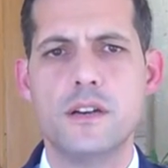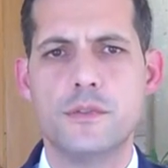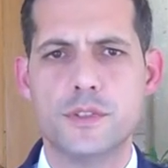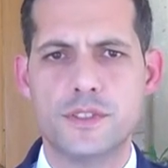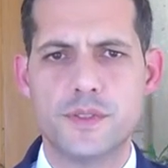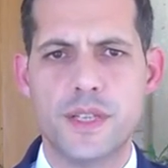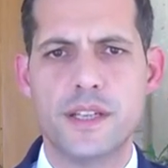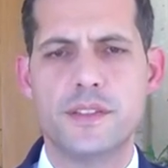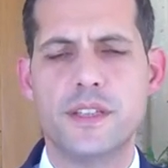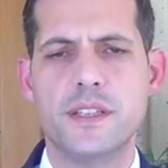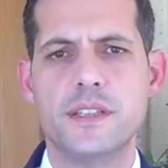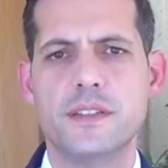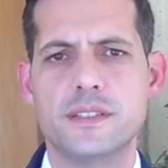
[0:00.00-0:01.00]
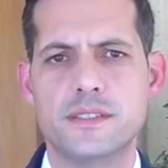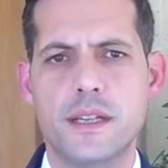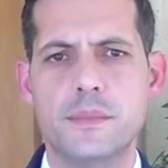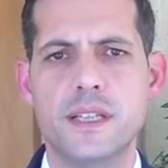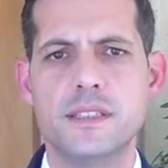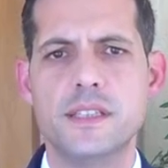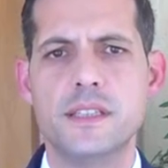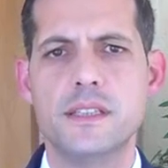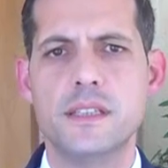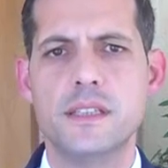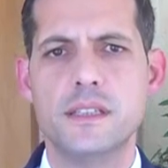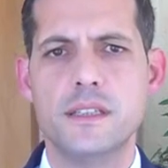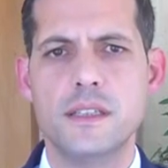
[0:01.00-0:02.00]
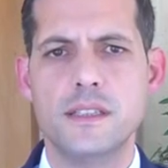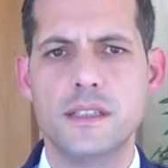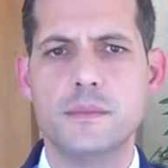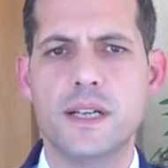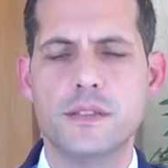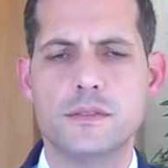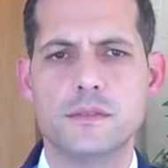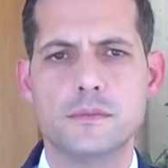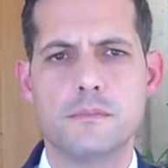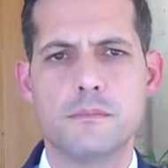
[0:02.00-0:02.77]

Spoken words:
for strengthening the stability in Lebanon.